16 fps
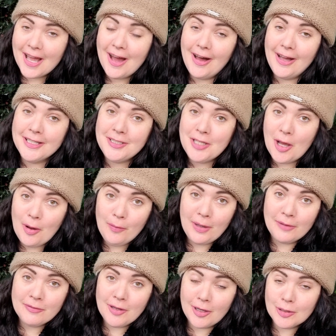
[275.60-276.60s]
I know
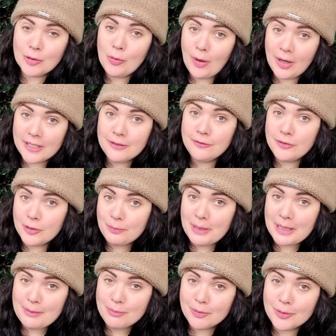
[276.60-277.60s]
I've got quite a few
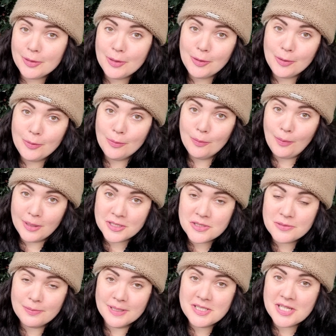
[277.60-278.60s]
people who
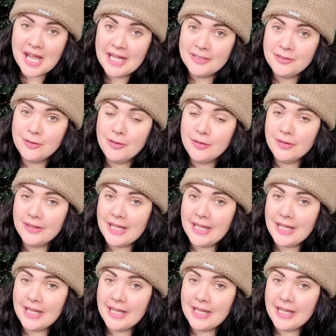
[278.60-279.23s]
watch my channel